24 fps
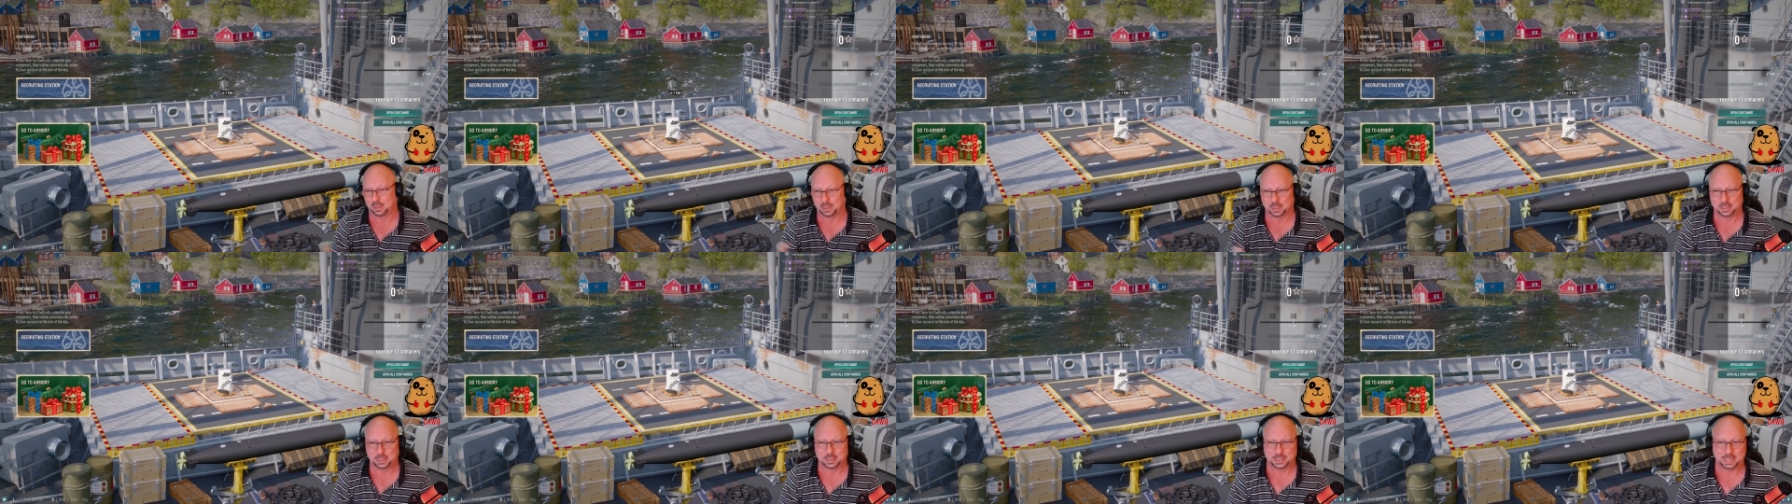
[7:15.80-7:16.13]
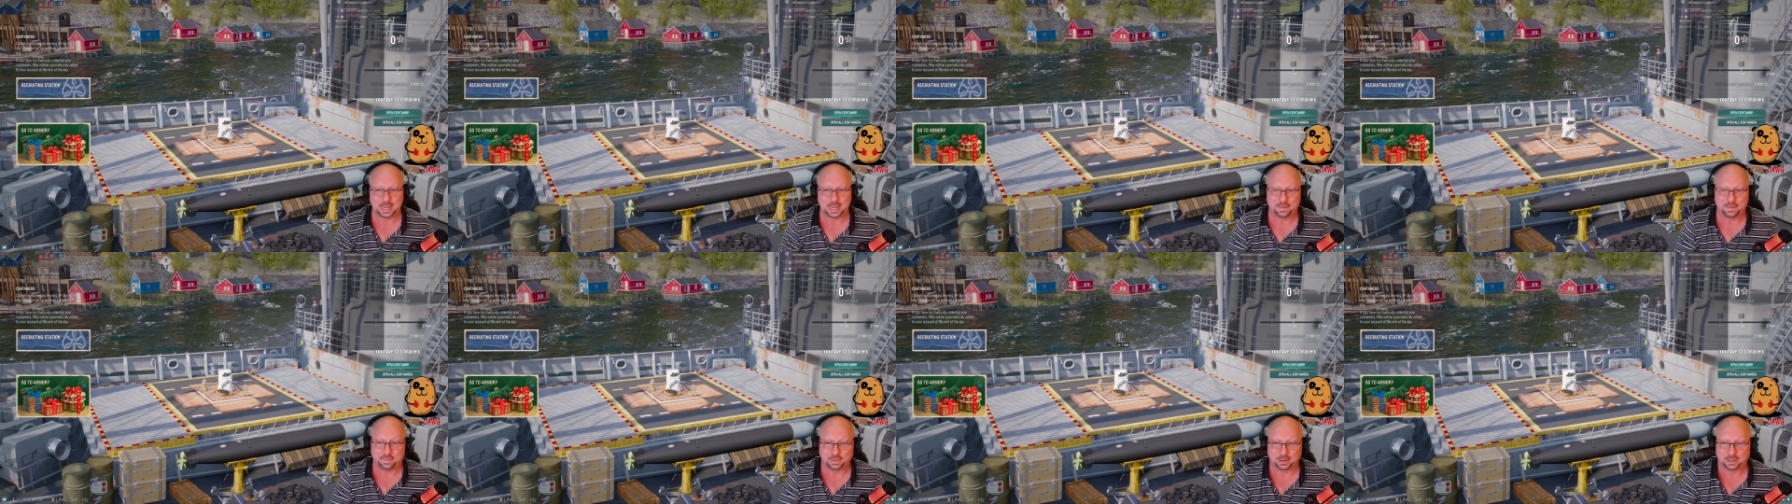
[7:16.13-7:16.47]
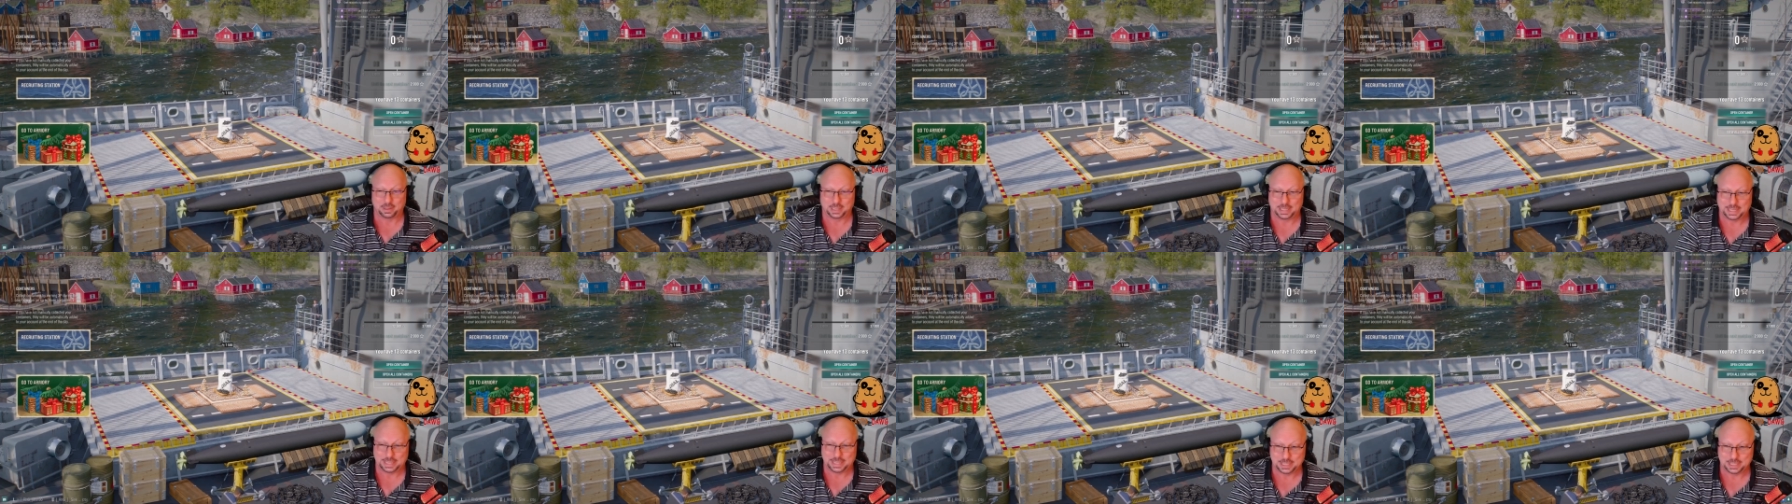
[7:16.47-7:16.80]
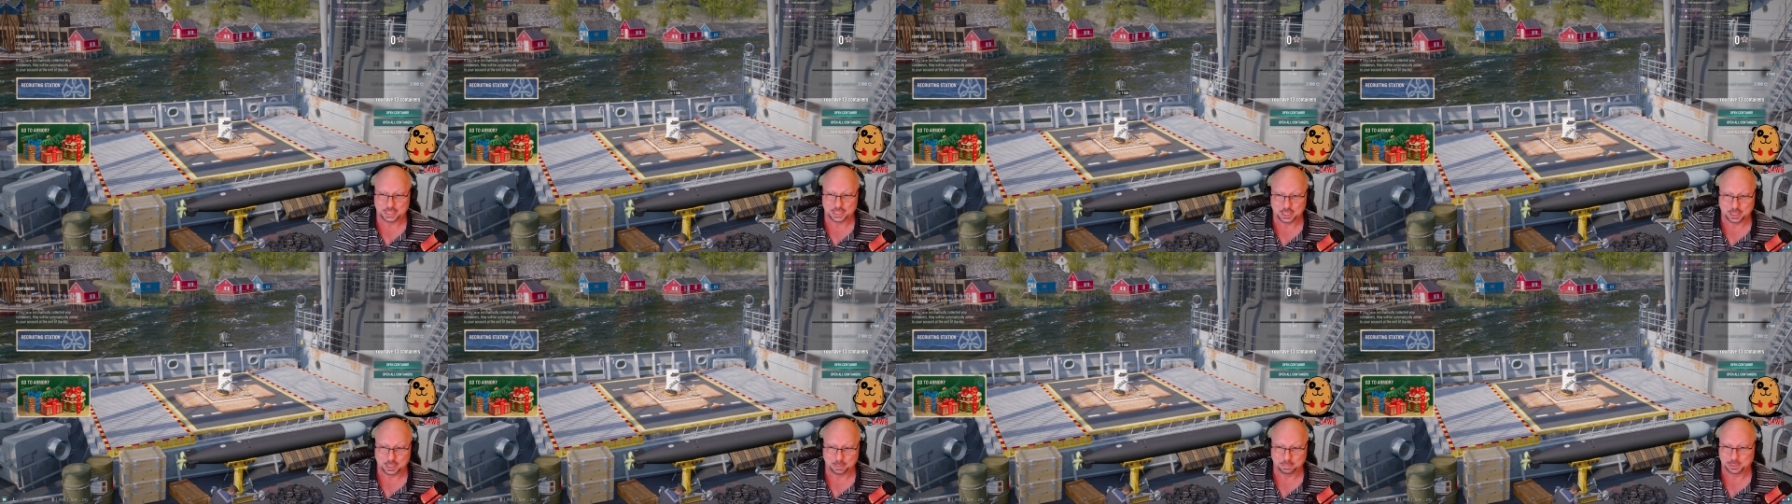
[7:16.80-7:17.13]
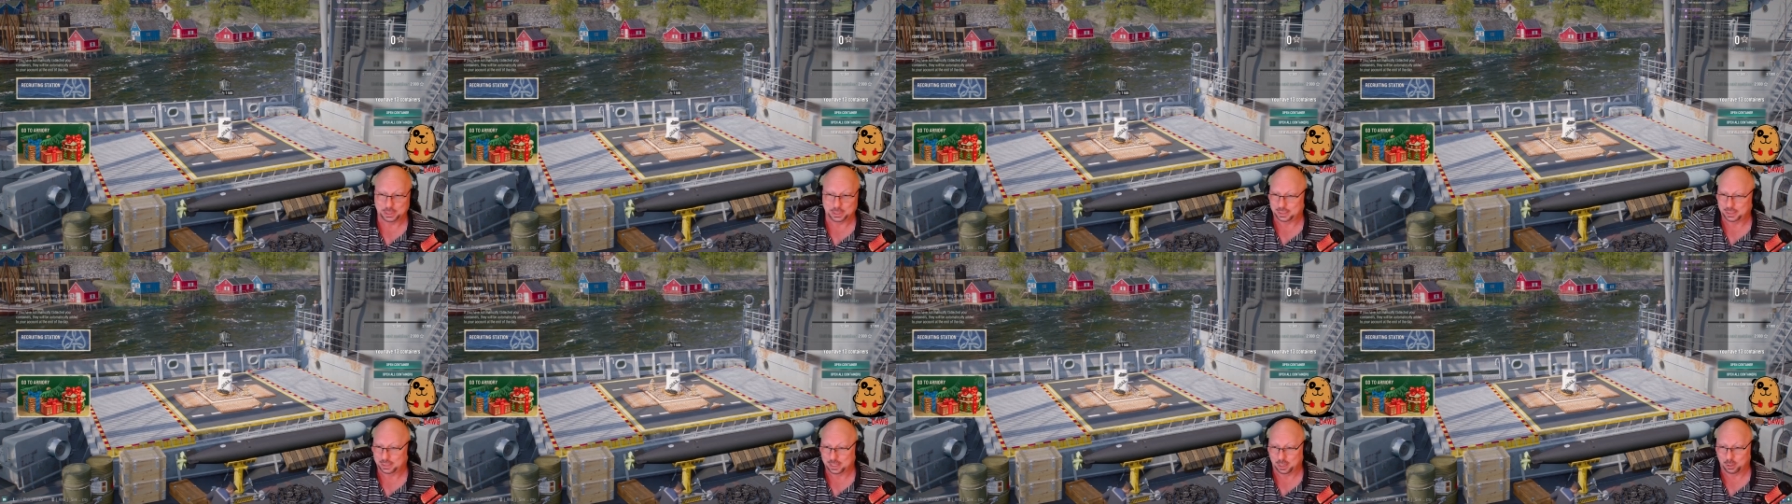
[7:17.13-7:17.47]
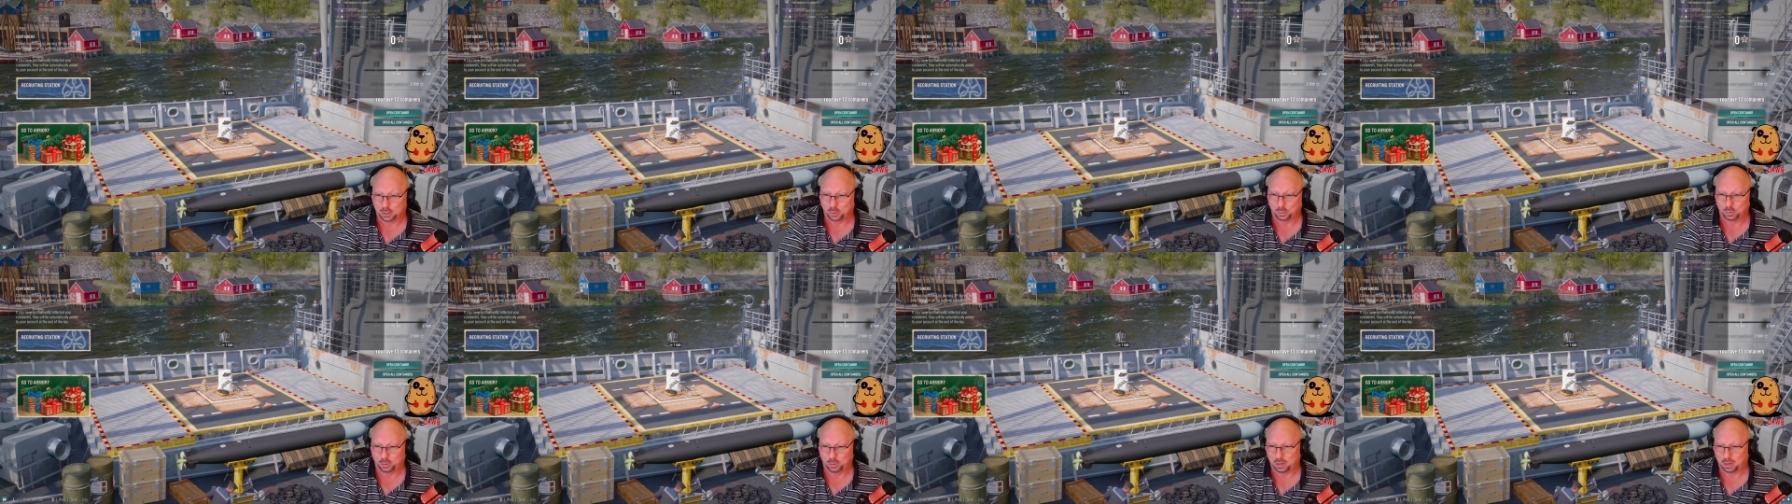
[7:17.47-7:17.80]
definitely dubs and coal